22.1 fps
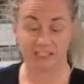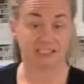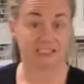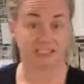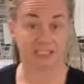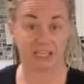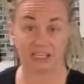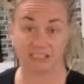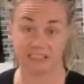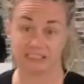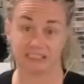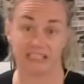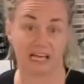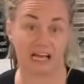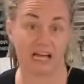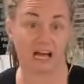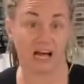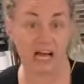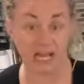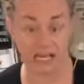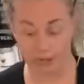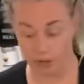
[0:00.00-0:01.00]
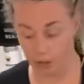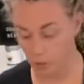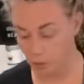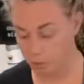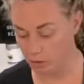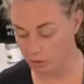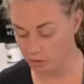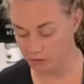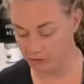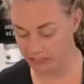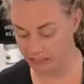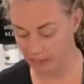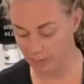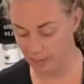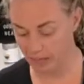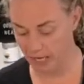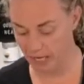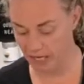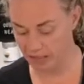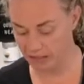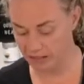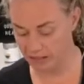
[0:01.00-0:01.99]
It's that higher quality
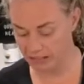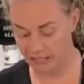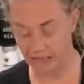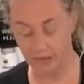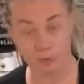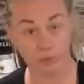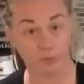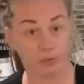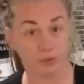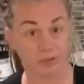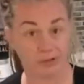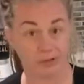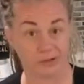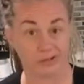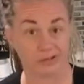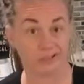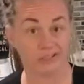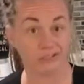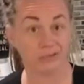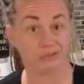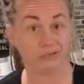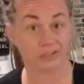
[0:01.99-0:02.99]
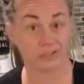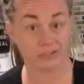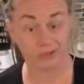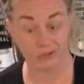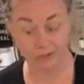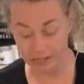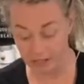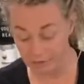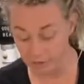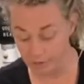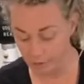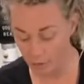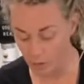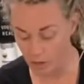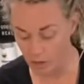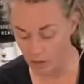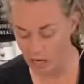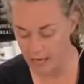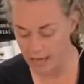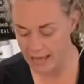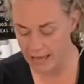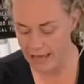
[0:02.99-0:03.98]
pan that we're usually looking
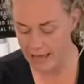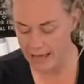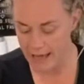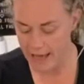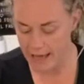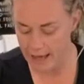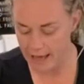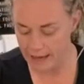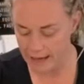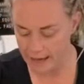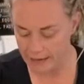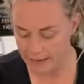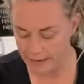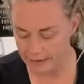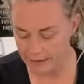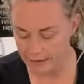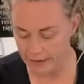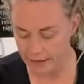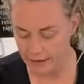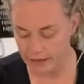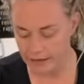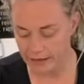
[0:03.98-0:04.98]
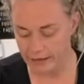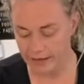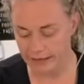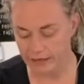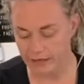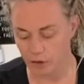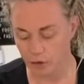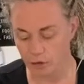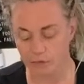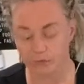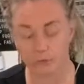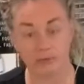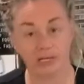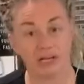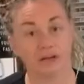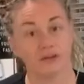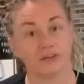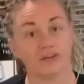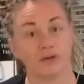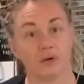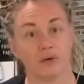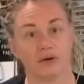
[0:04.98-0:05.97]
for. And we
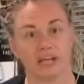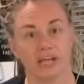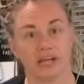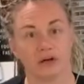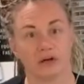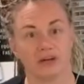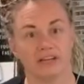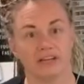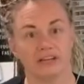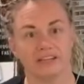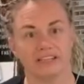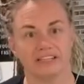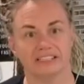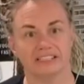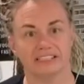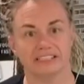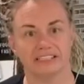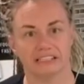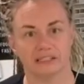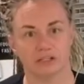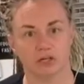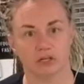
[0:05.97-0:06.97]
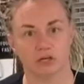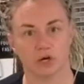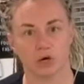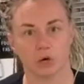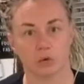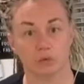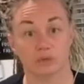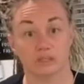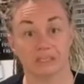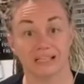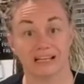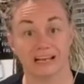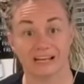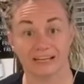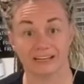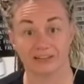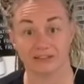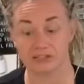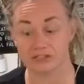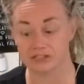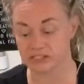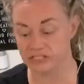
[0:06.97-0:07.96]
also carry the silicone
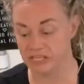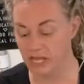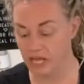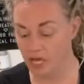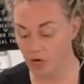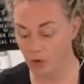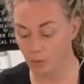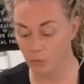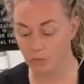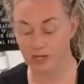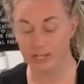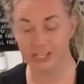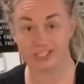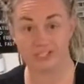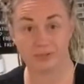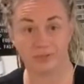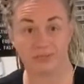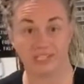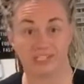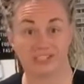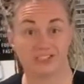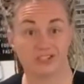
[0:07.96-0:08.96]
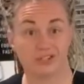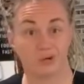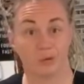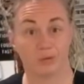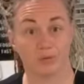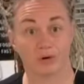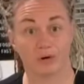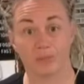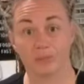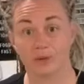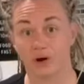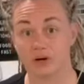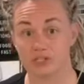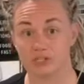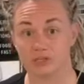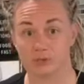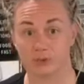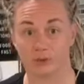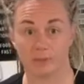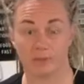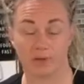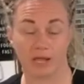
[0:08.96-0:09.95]
liners, which means no more
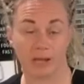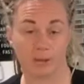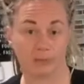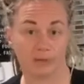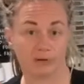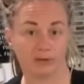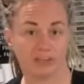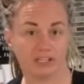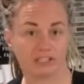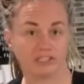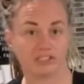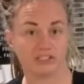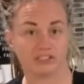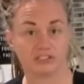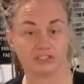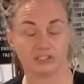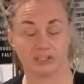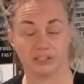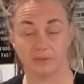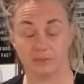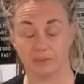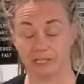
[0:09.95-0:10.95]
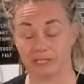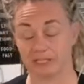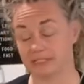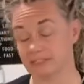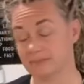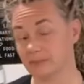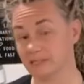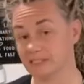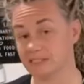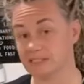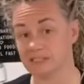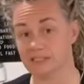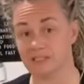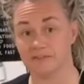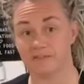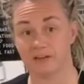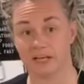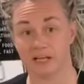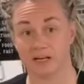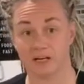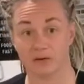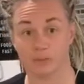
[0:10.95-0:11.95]
parchment paper that's just going to be expensive
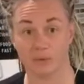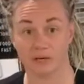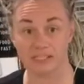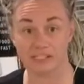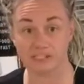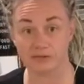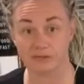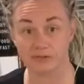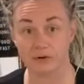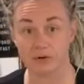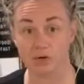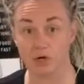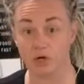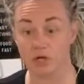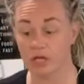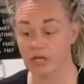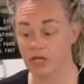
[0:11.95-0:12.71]
and wasteful.